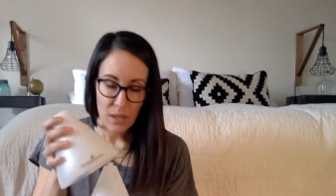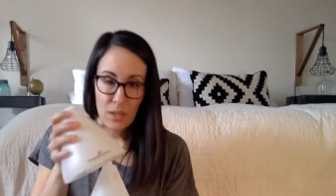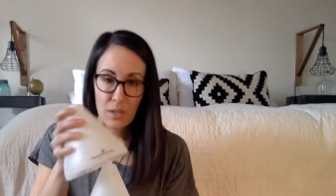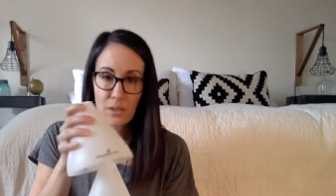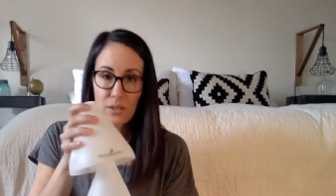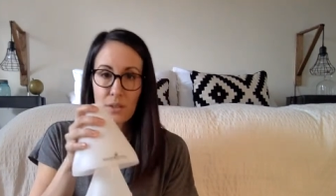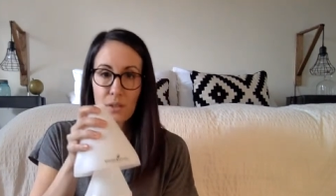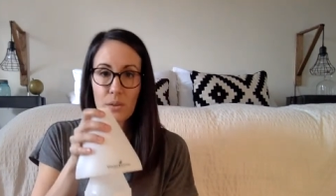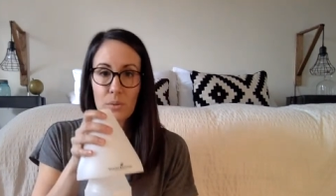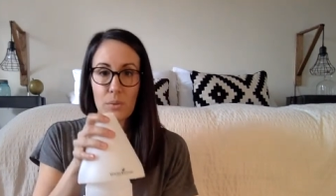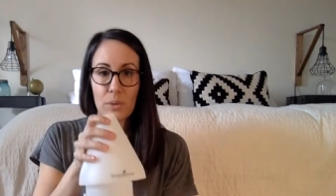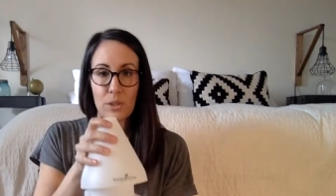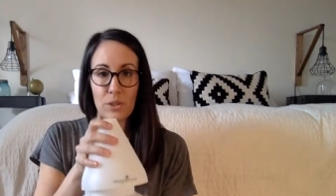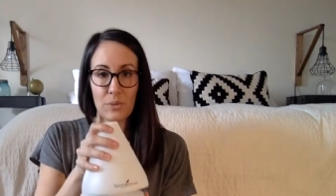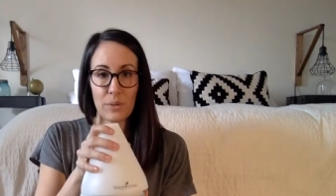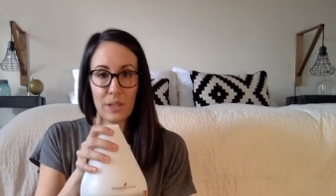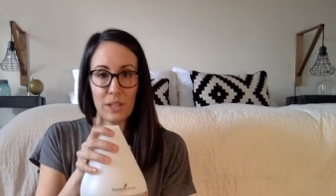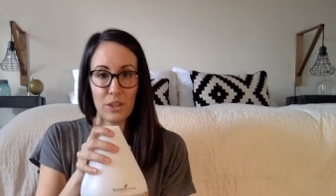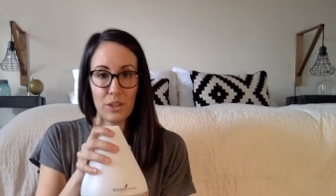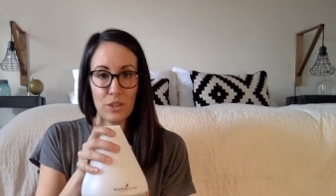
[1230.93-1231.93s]
so when you're
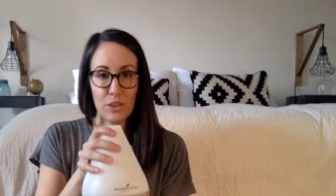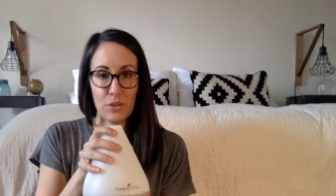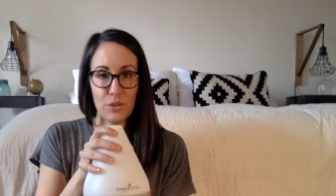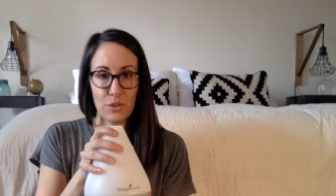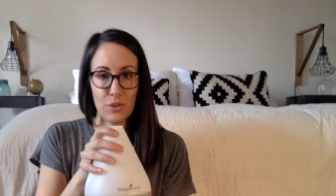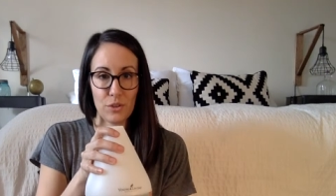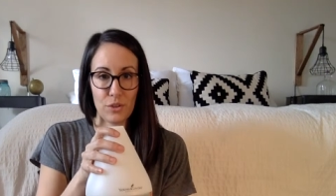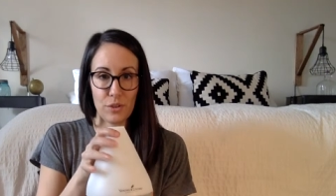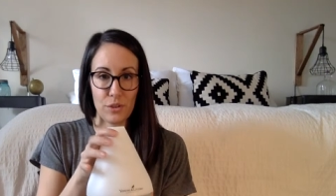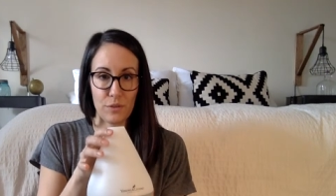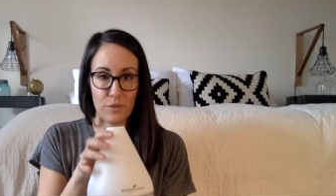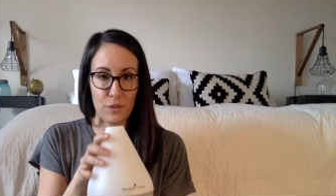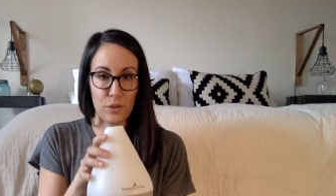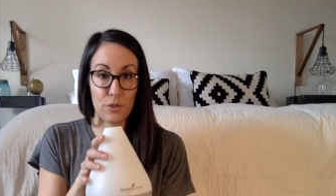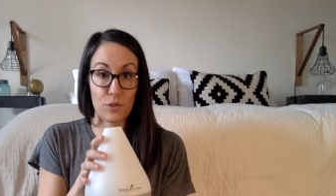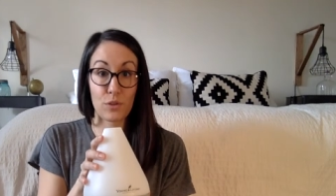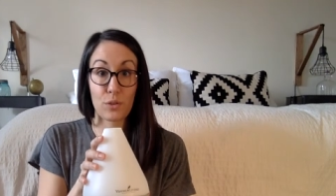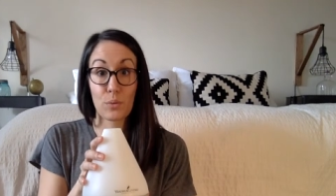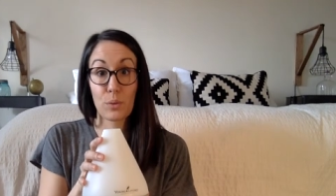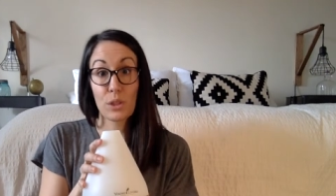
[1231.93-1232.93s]
ready to use your
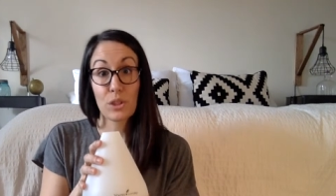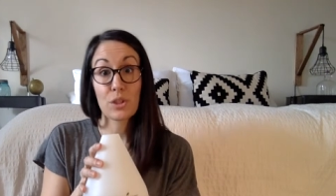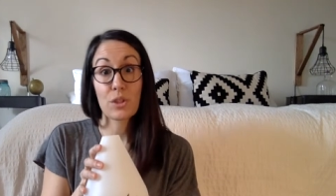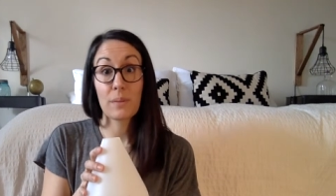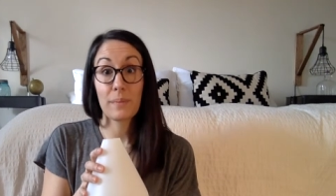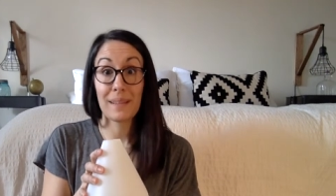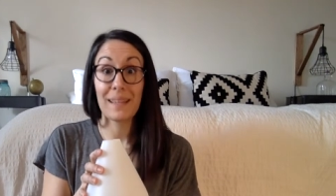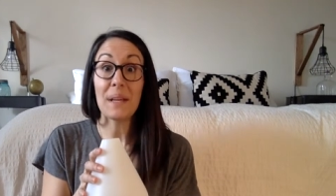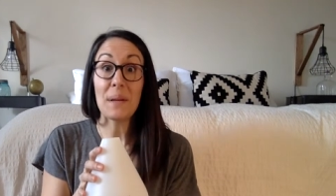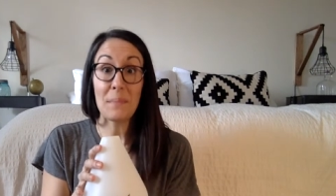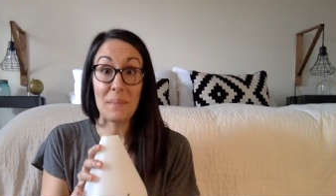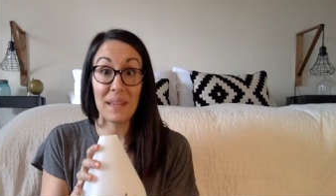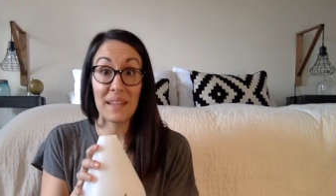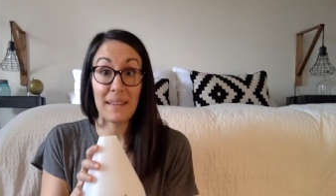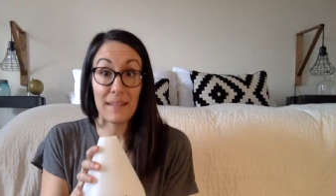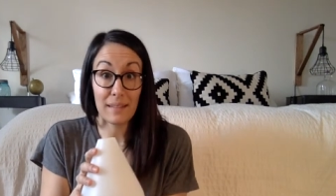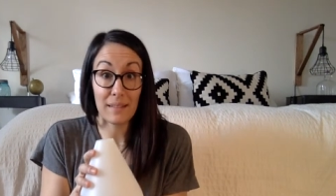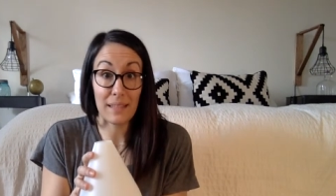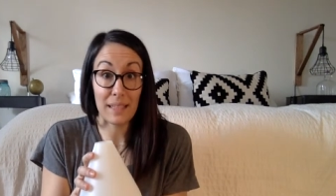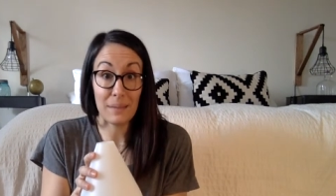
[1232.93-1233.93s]
diffuser, which should be
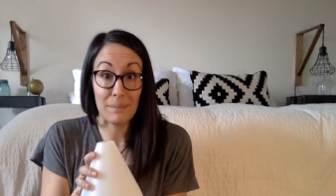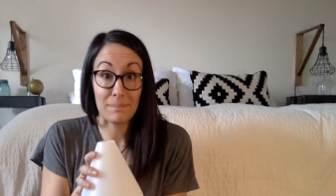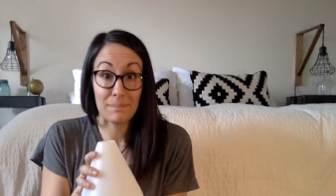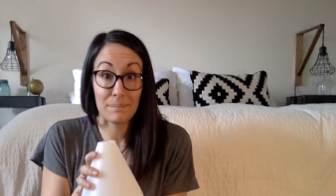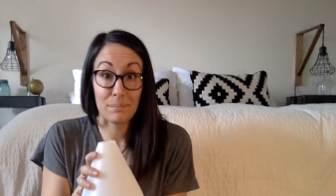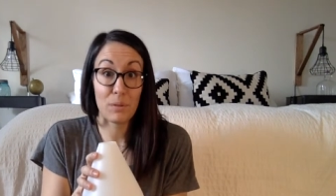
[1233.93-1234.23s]
immediately,